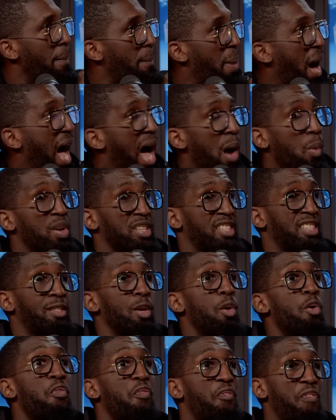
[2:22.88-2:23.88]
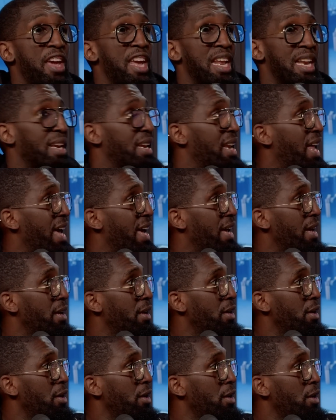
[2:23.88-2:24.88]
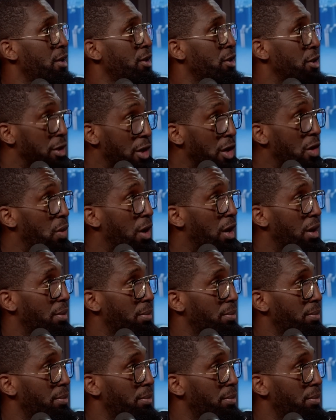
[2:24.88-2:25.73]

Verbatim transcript: But I was still feeling like, you know what?